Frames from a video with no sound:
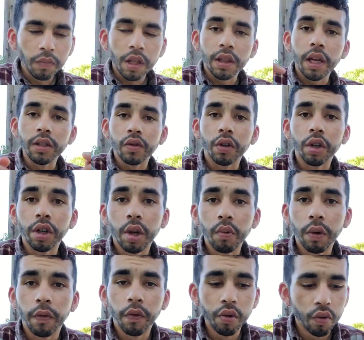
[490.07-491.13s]
Thanks for cooking
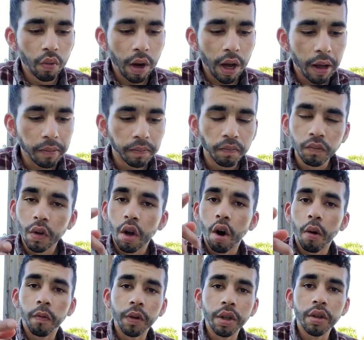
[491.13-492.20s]
with FoodWhat.
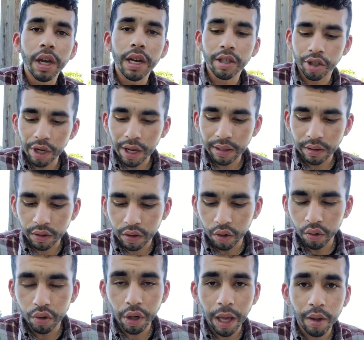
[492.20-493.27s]
Hopefully you get a chance
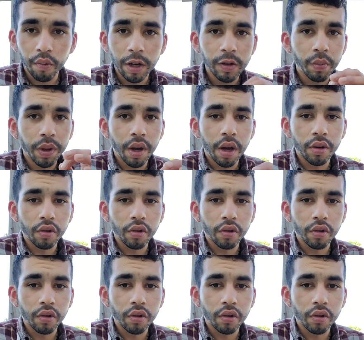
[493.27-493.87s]
to try the recipe on